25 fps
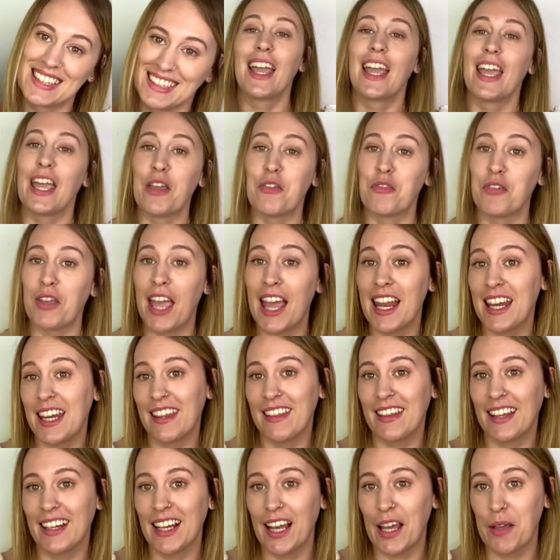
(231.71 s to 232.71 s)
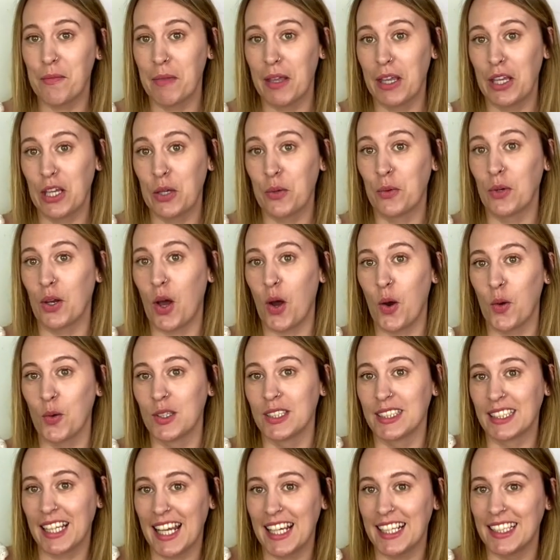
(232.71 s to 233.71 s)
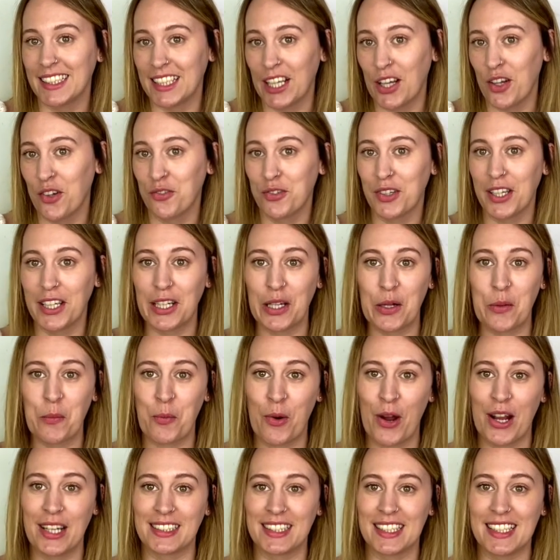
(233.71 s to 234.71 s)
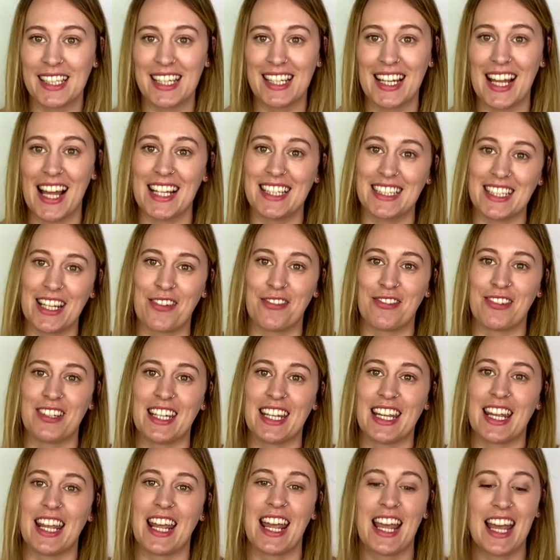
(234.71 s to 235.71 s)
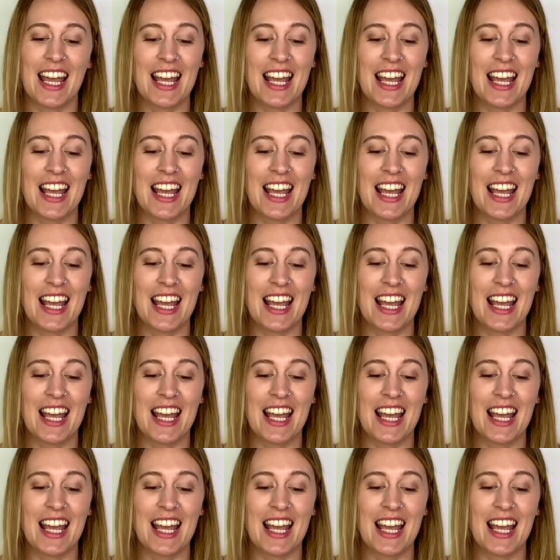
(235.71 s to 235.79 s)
If you're anything like me, you will always get yourself a little present, and I definitely